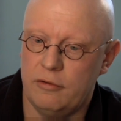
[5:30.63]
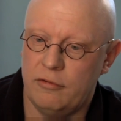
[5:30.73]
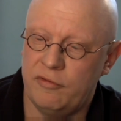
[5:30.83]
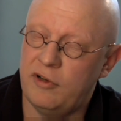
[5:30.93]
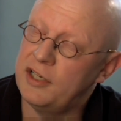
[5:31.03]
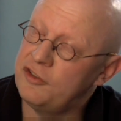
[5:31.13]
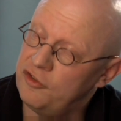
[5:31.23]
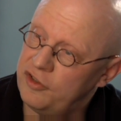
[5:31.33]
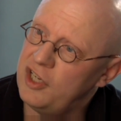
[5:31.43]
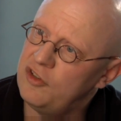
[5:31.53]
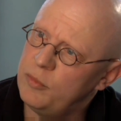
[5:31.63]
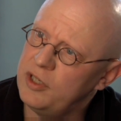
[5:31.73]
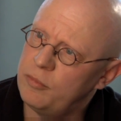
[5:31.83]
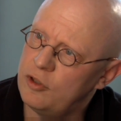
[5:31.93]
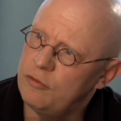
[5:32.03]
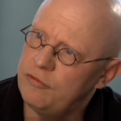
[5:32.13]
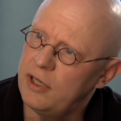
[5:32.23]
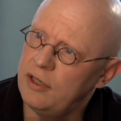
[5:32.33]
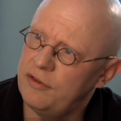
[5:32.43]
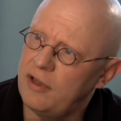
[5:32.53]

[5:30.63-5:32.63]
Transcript: reflection seismic profiles,